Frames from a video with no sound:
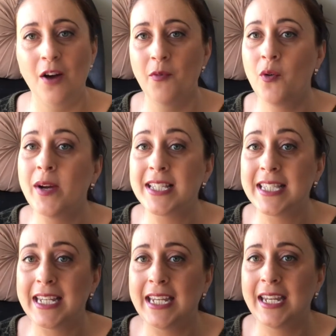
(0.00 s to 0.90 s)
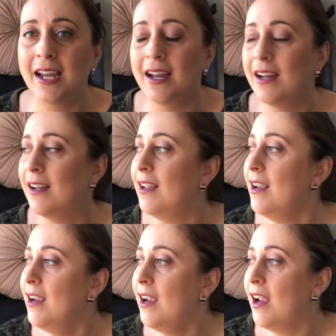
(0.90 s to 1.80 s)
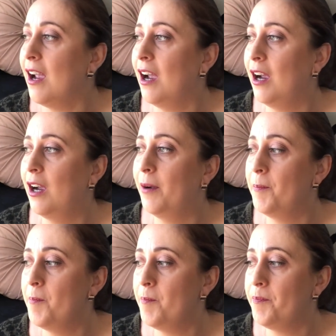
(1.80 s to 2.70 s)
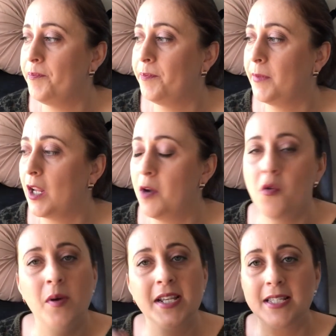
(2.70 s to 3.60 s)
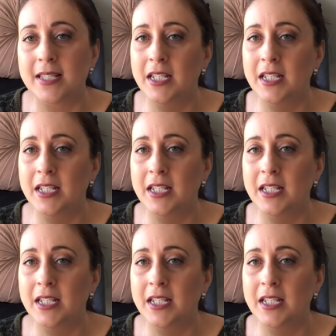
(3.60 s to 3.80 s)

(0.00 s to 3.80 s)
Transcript: I'm always here. I'm always,